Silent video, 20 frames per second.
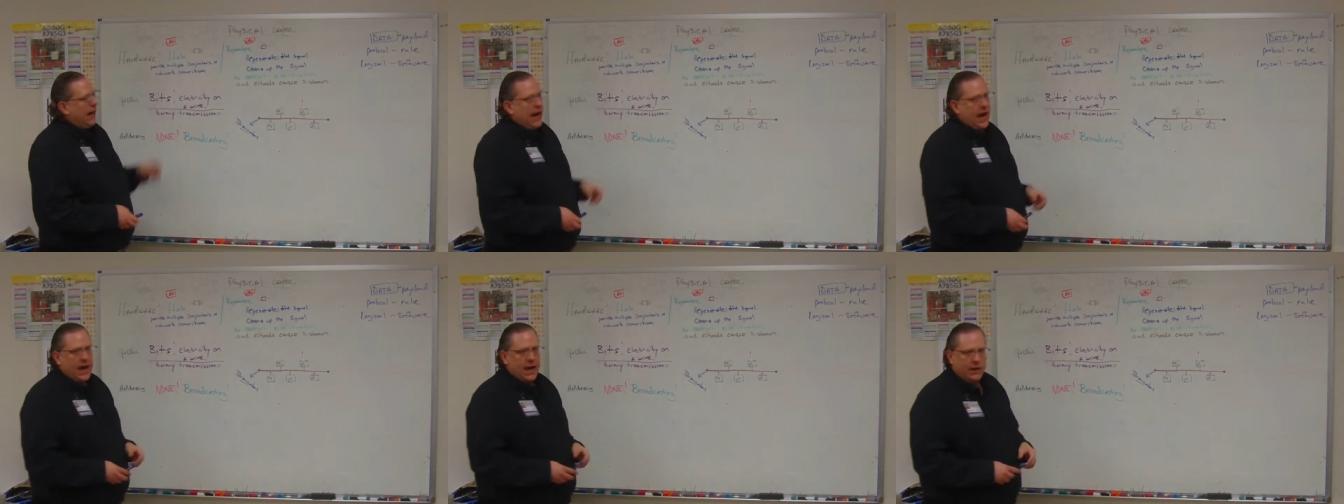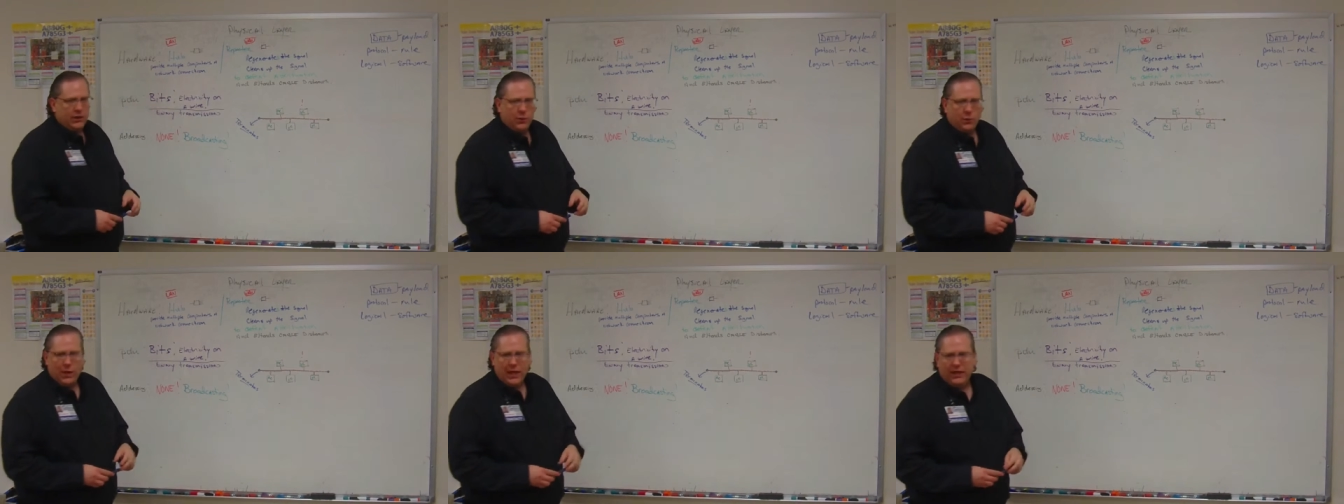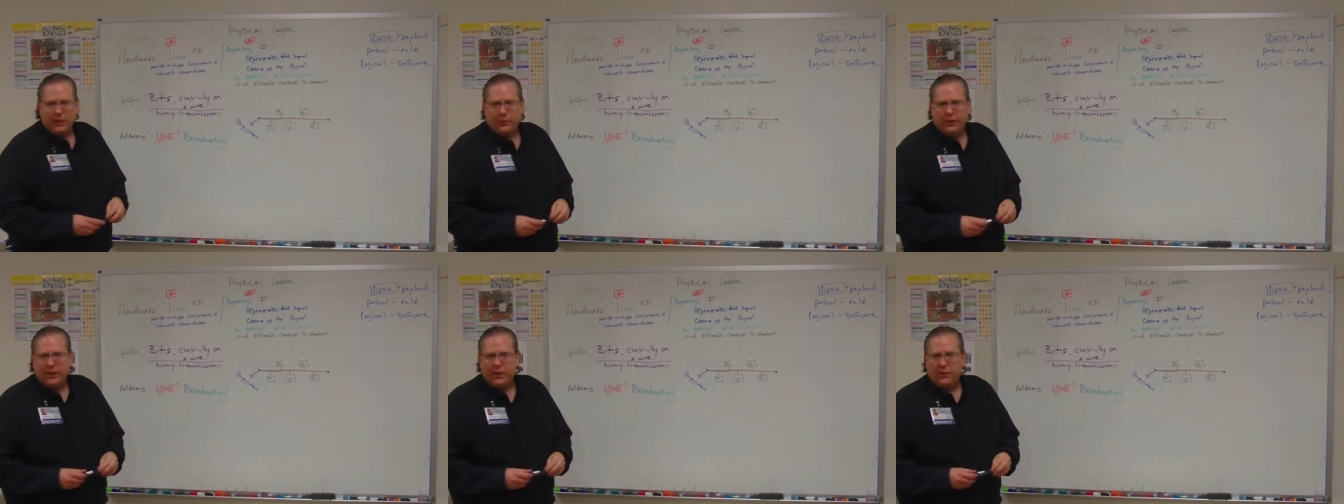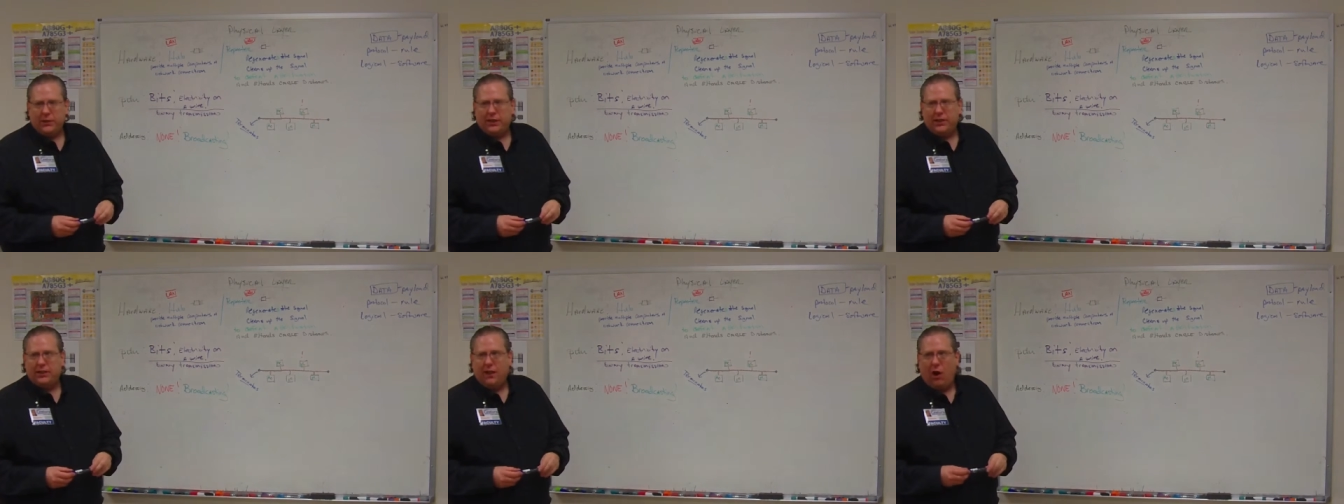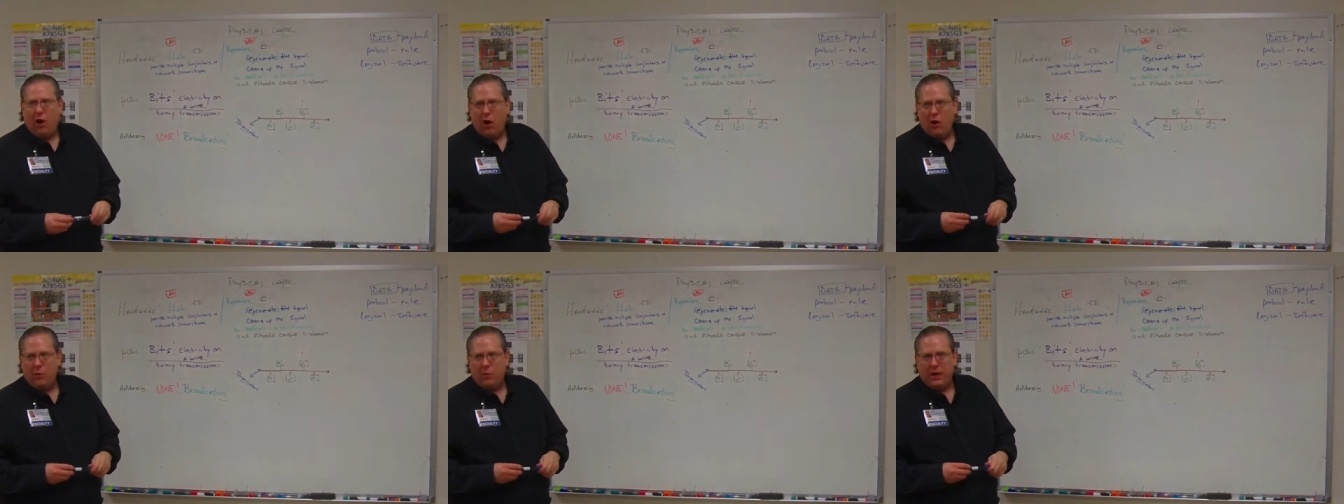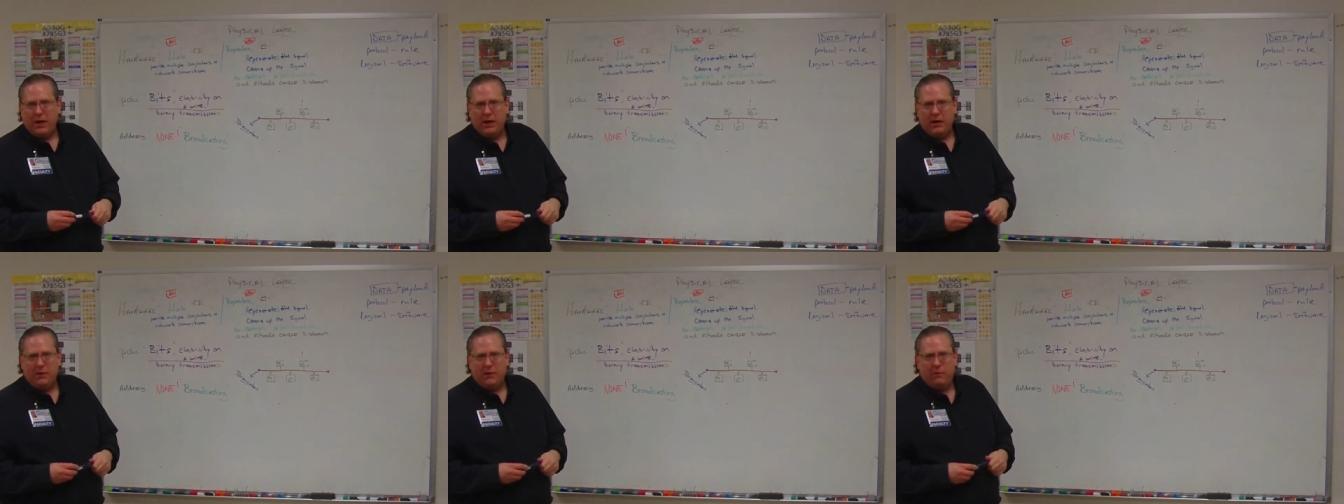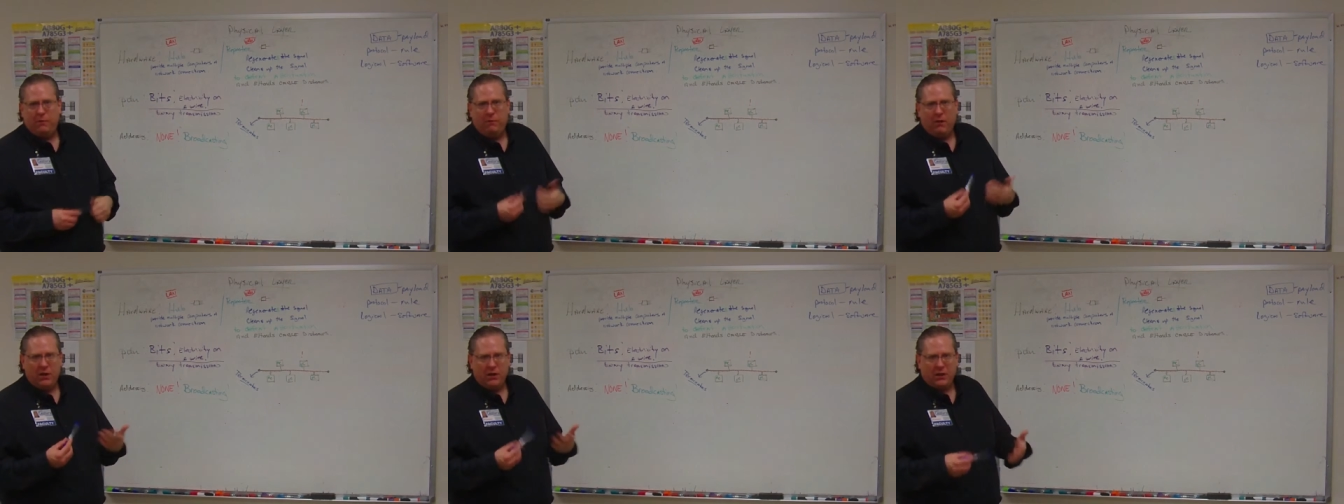and the way that we know that hardware
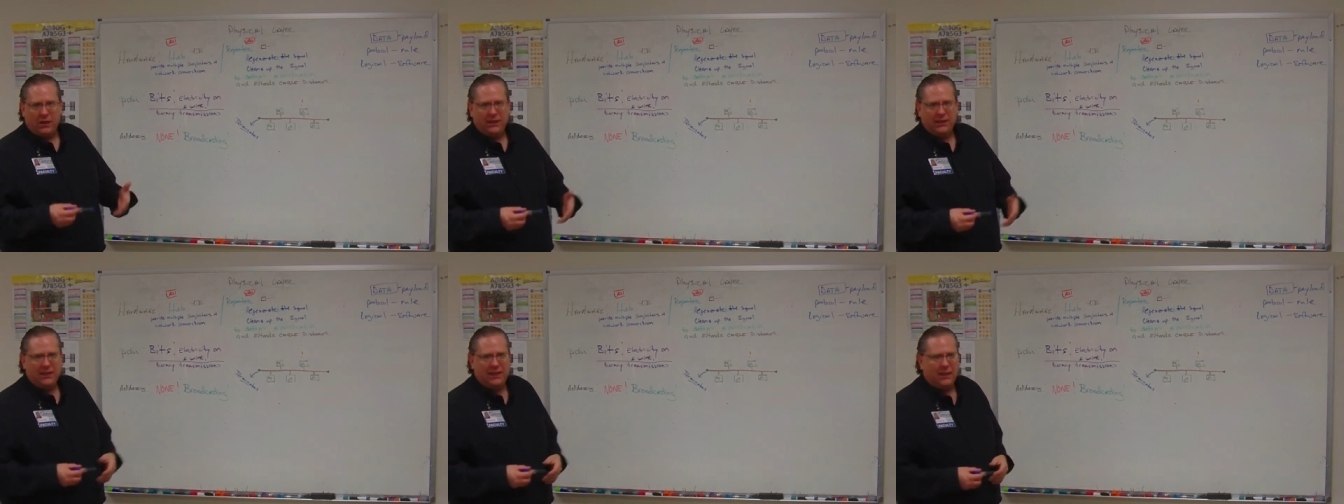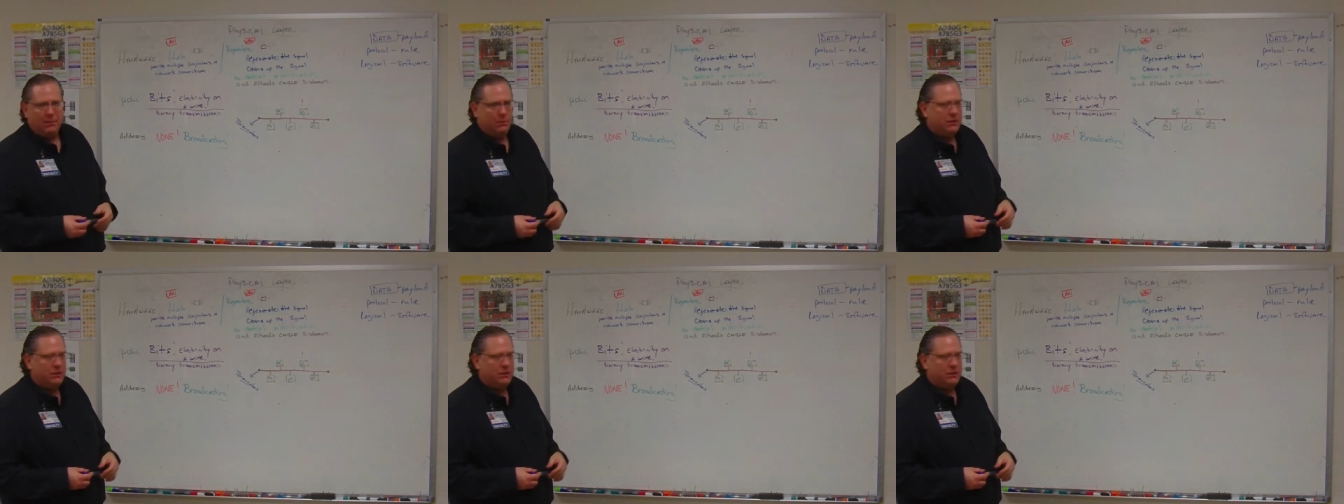functions at a